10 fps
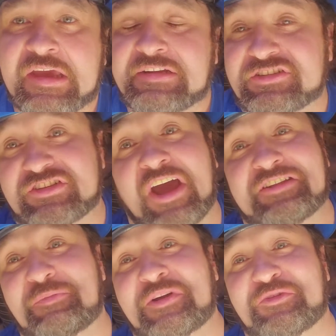Just knocked a
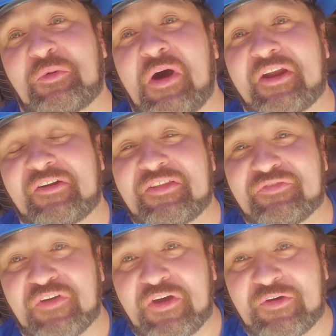bunch of water on the
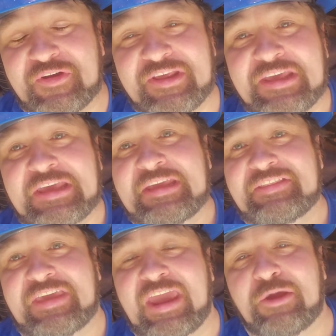phone and the
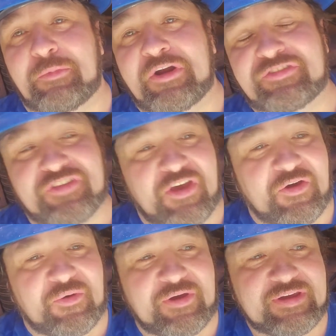camera,
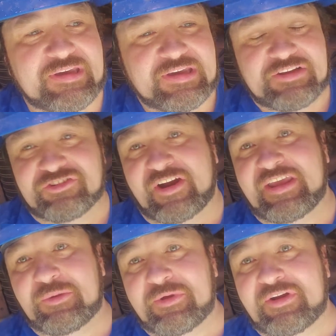so trying to
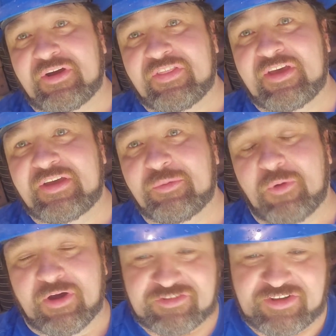get rid of all the
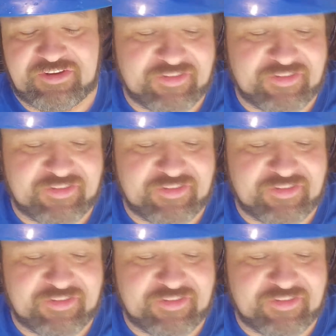water sitting on